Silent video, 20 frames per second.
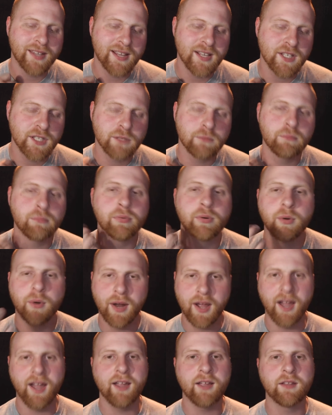taste
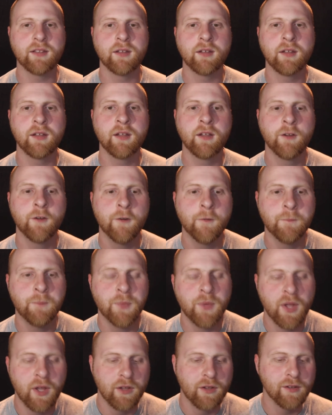pride,
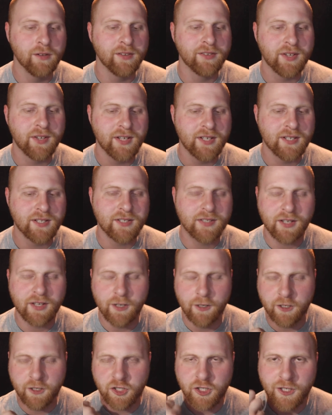you'll
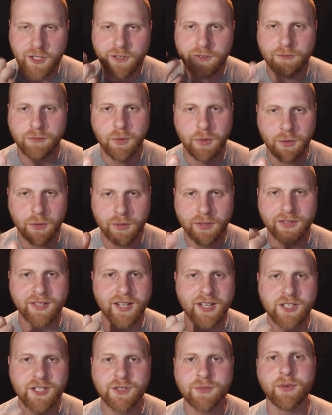taste achievement, you'll
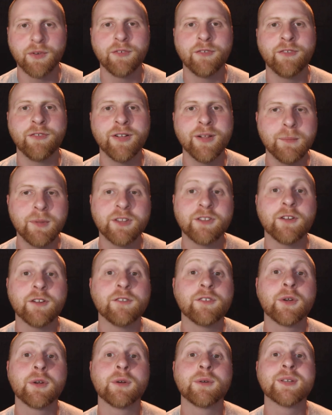taste fulfillment
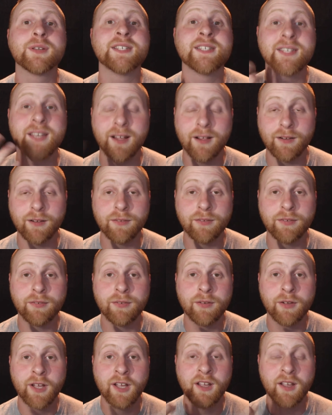of
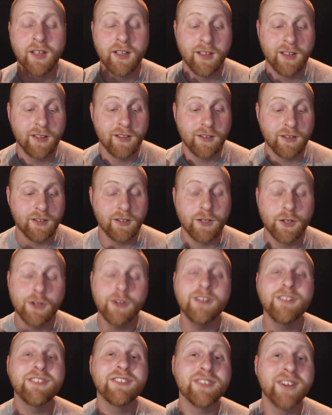yourself.
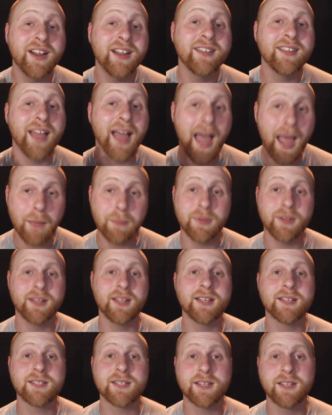You'll find
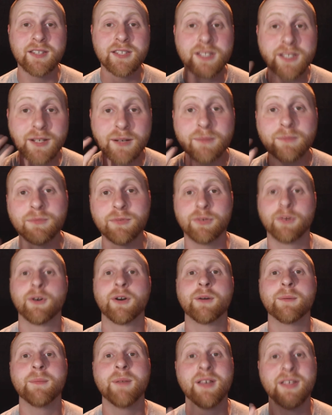happiness in some
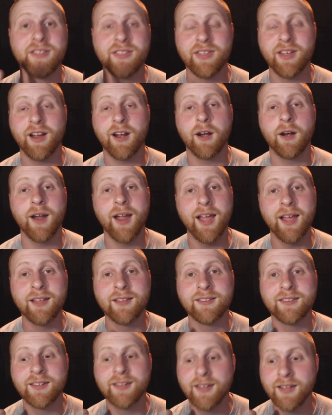form there,
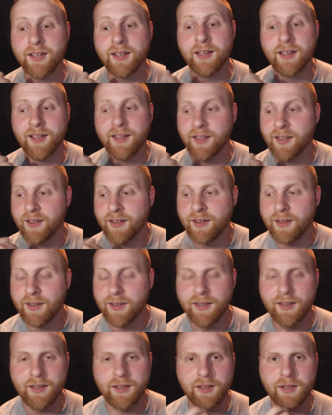and
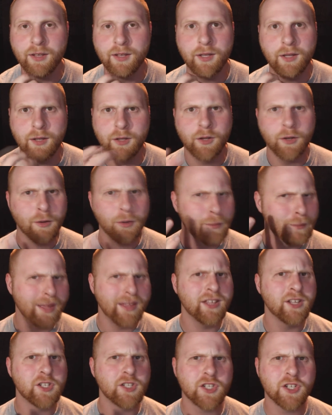you'll
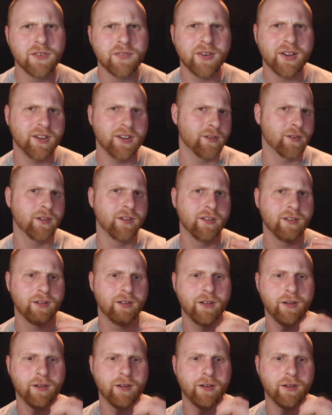manage to find